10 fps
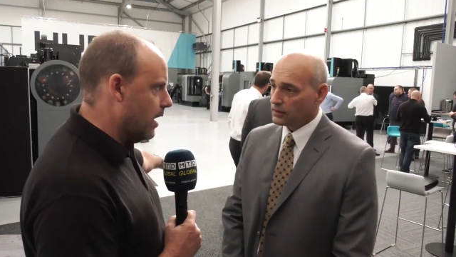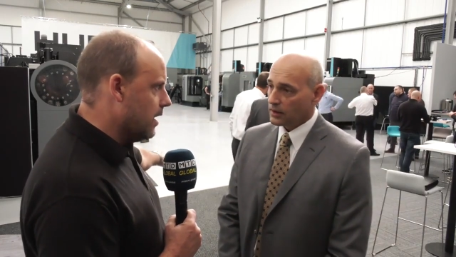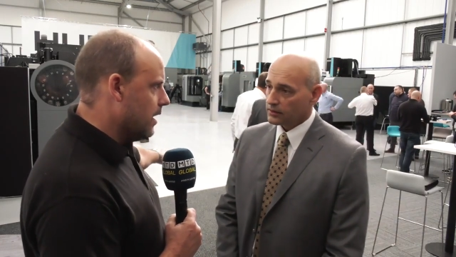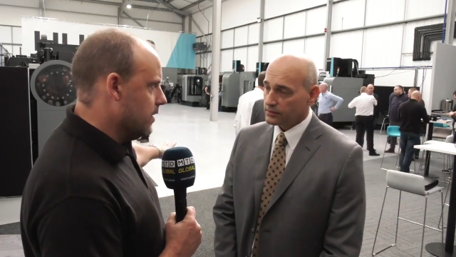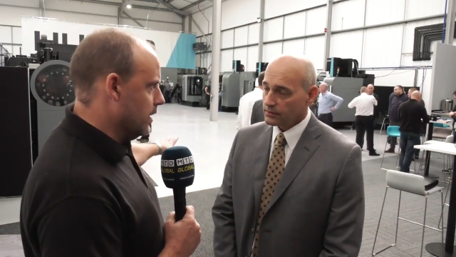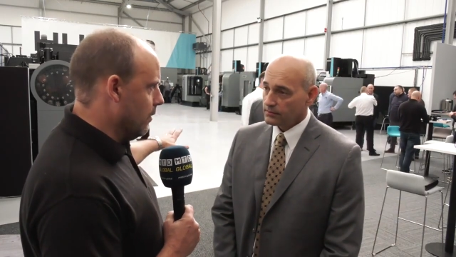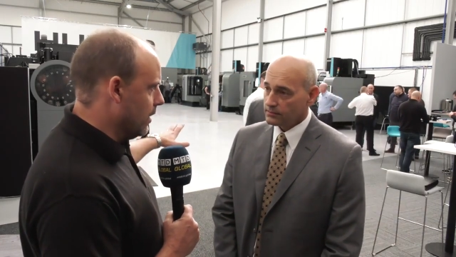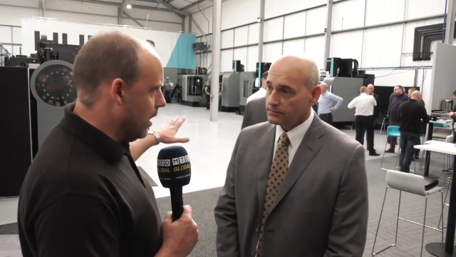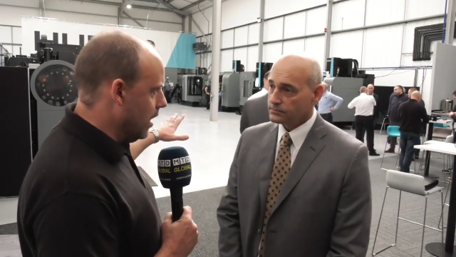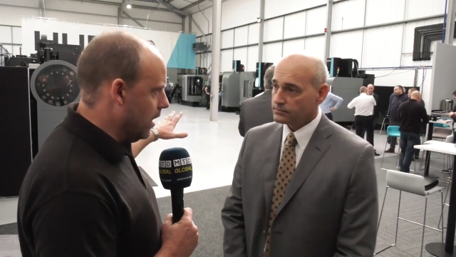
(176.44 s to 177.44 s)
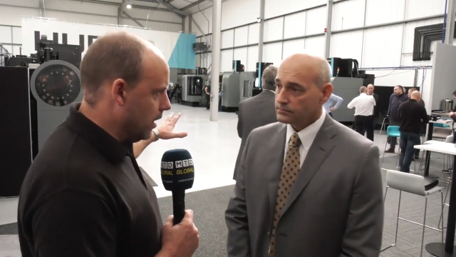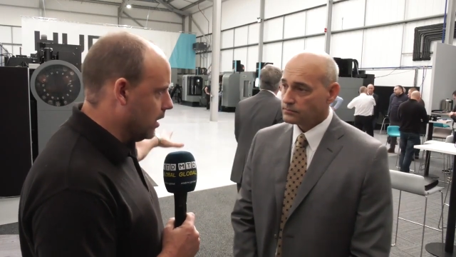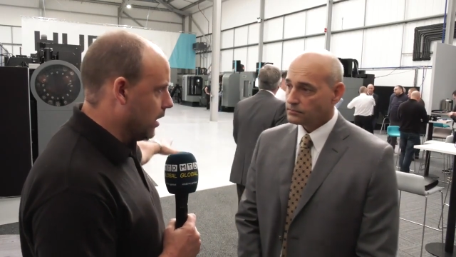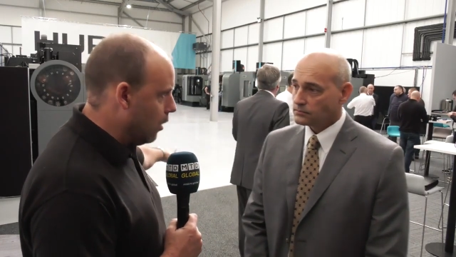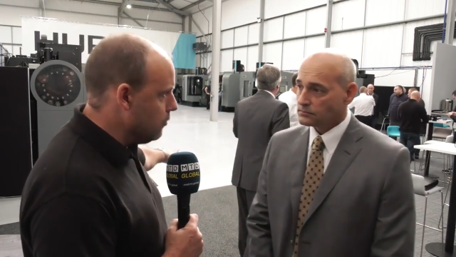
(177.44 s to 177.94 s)
Speaker 1: uh, you know a, a
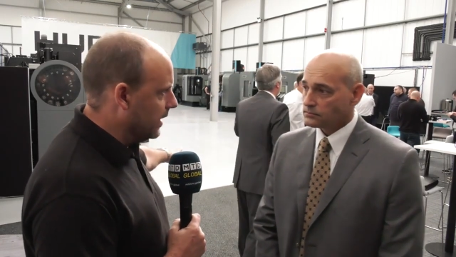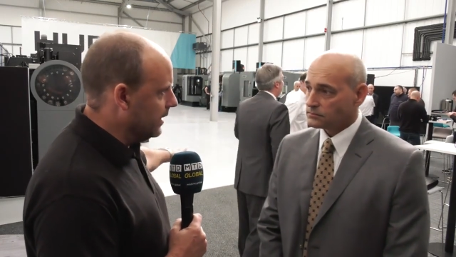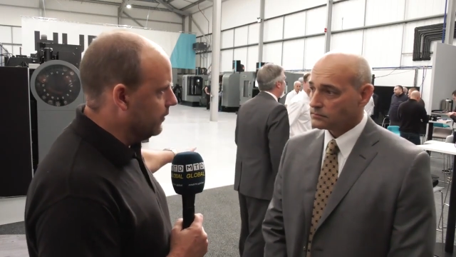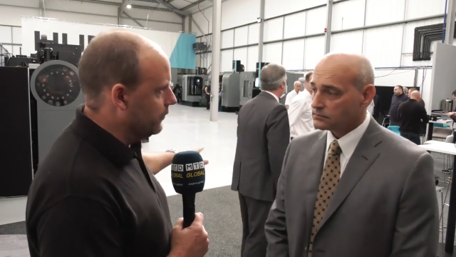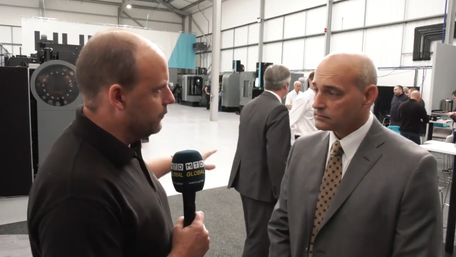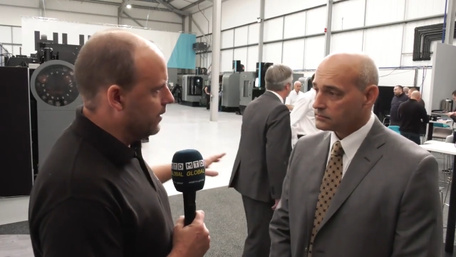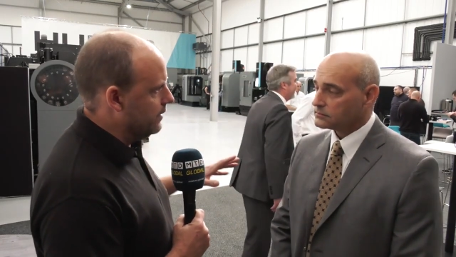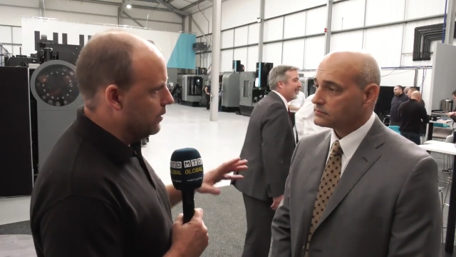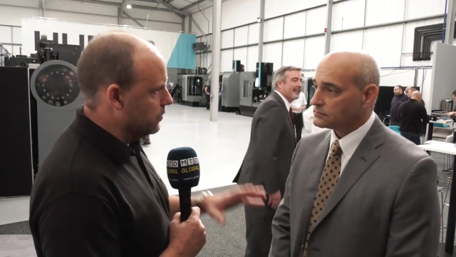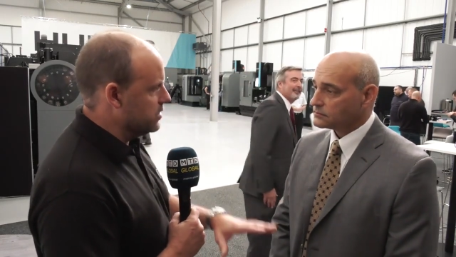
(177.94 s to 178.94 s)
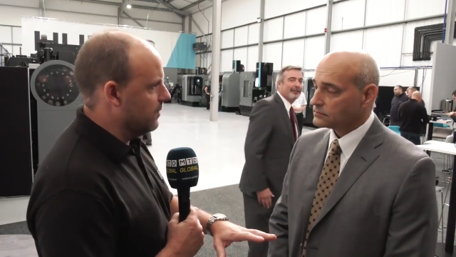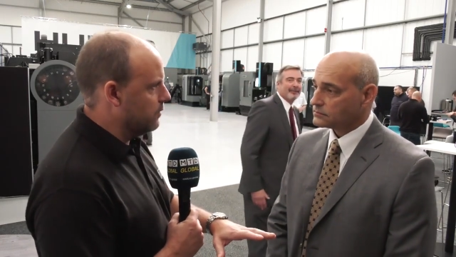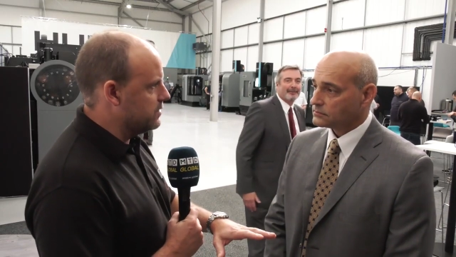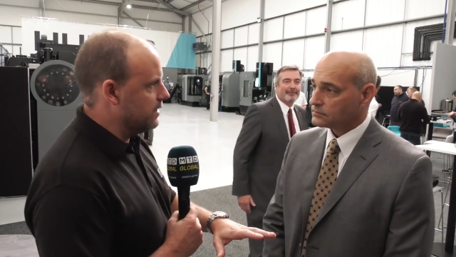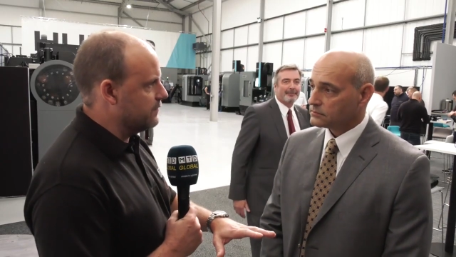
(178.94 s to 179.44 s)
global industry, the
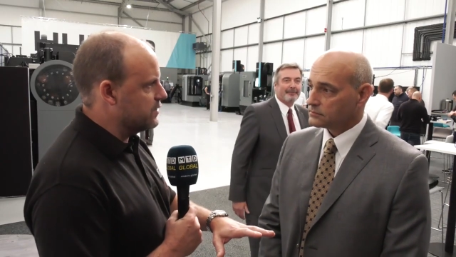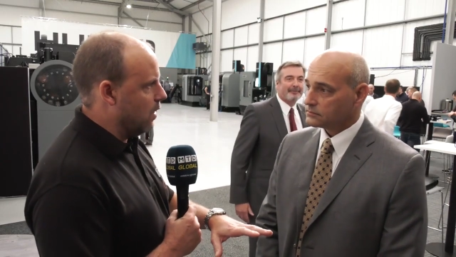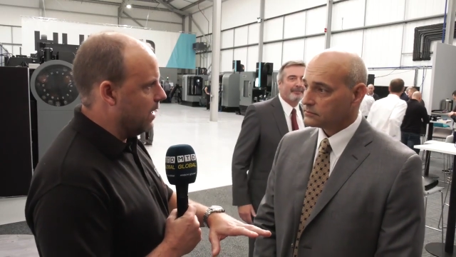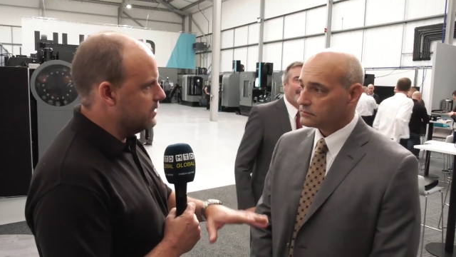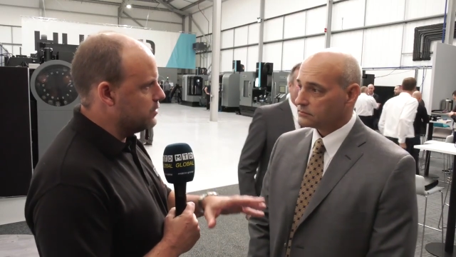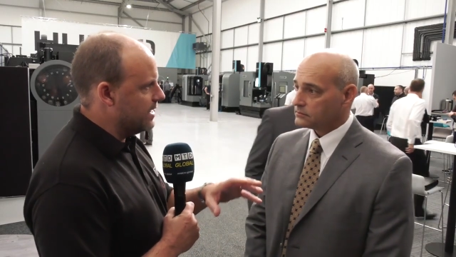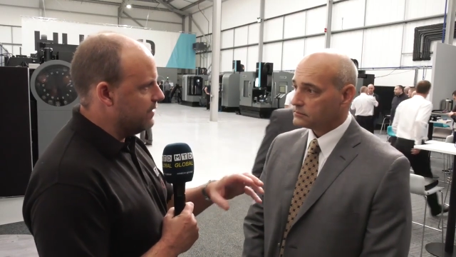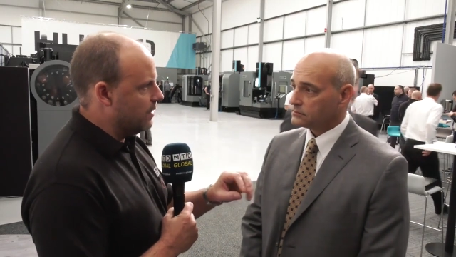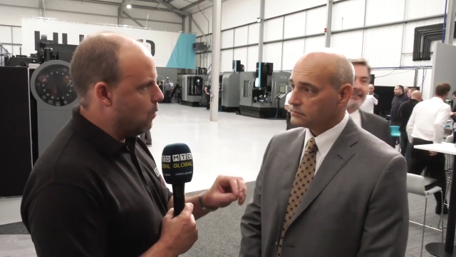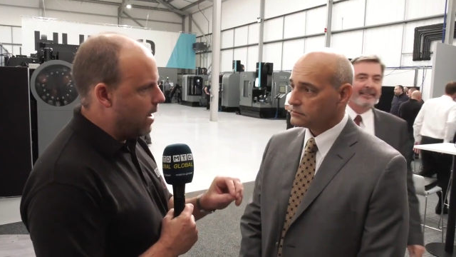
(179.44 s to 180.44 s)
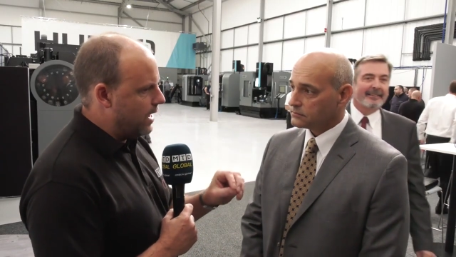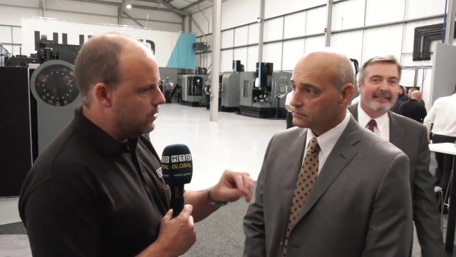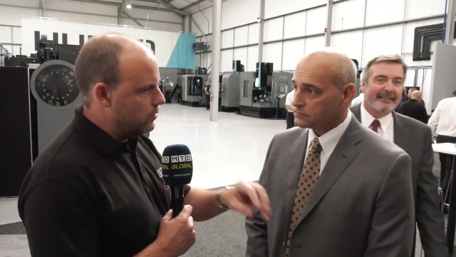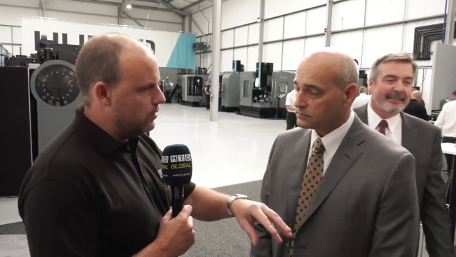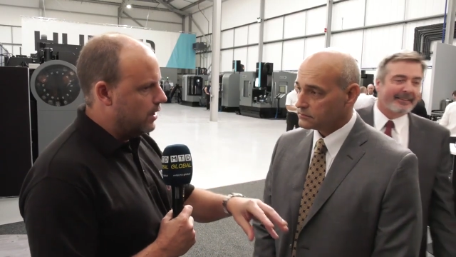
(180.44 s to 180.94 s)
automotive side. Is there anything where
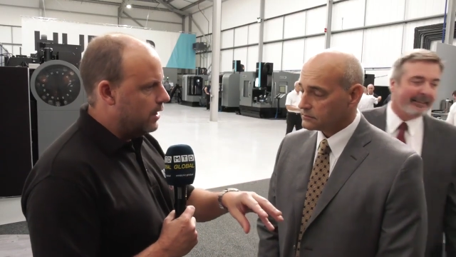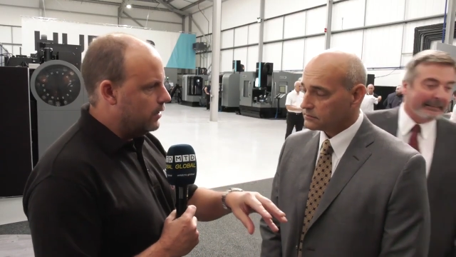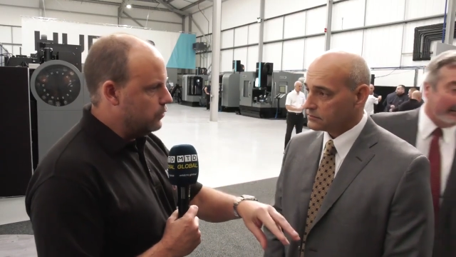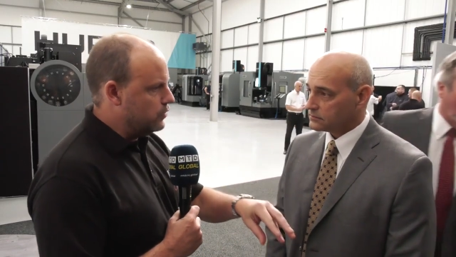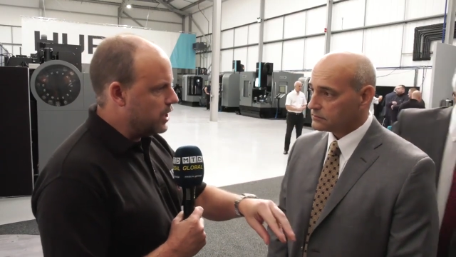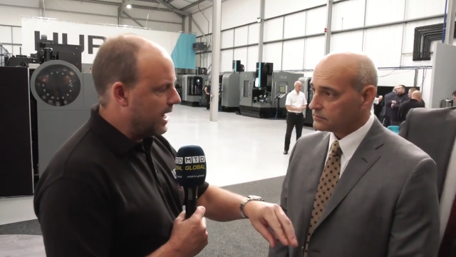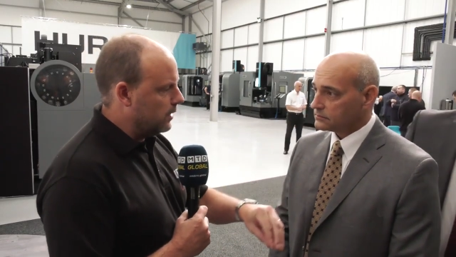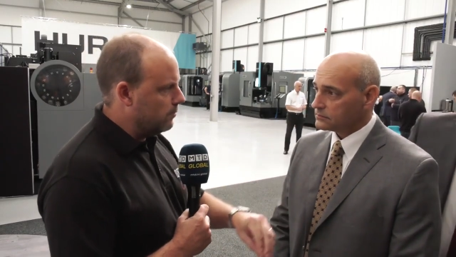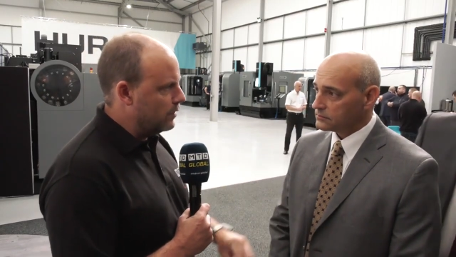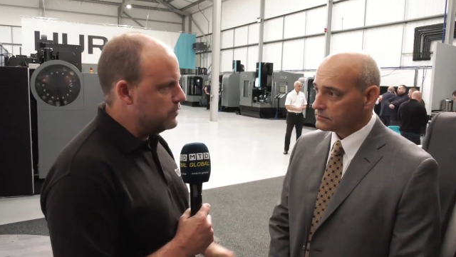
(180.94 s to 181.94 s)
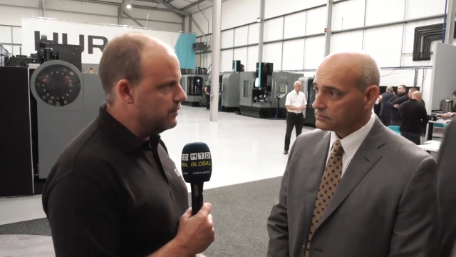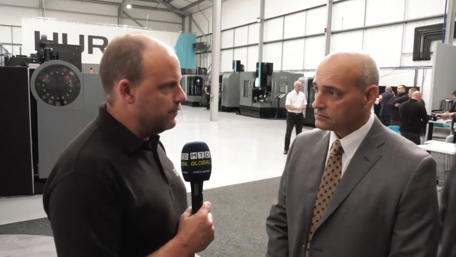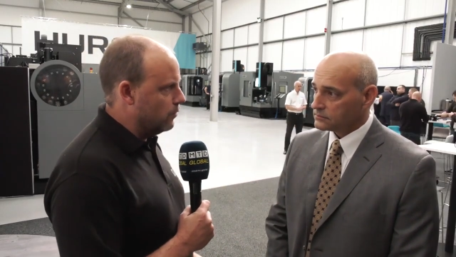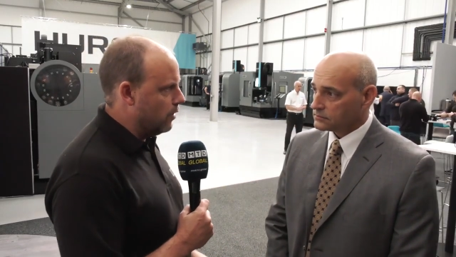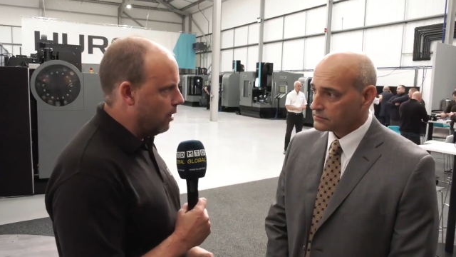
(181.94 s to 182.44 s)
you you channel most of
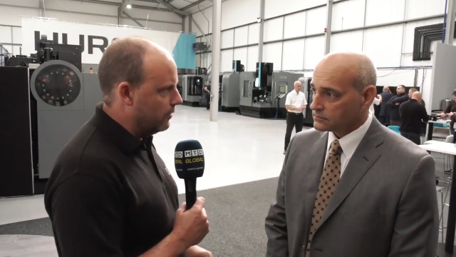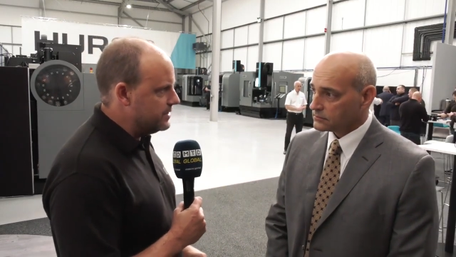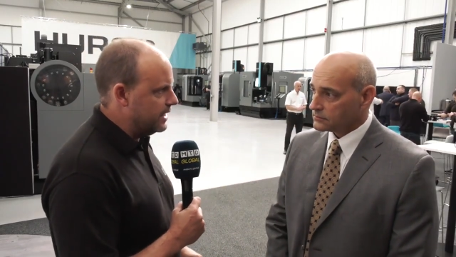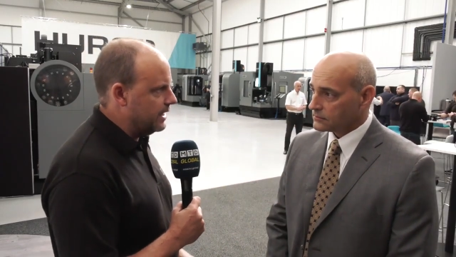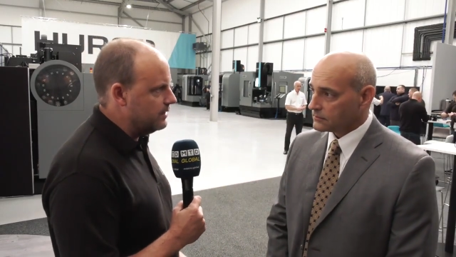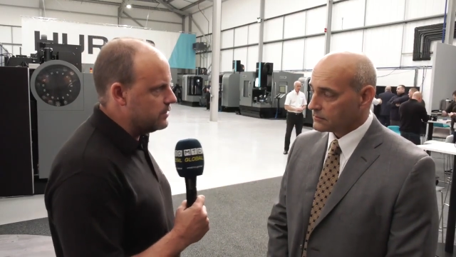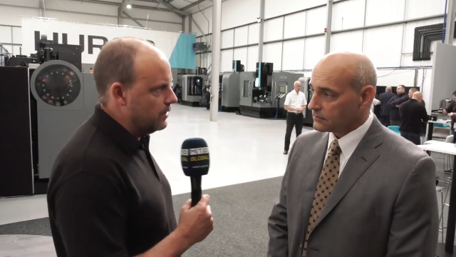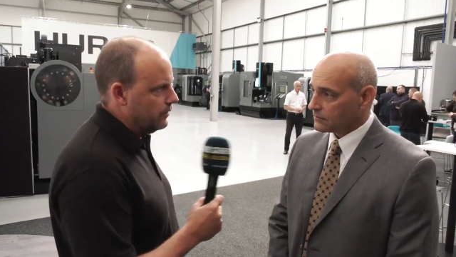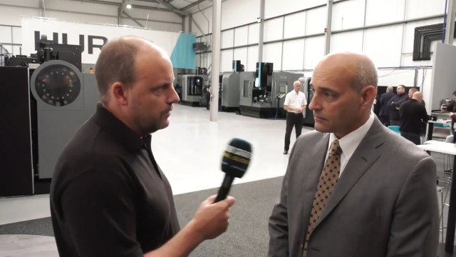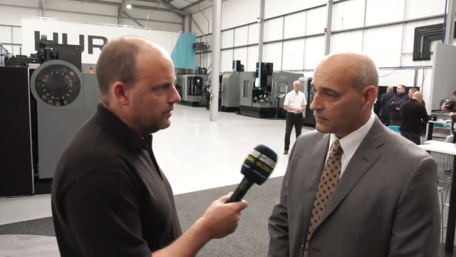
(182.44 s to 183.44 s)
your R&D into?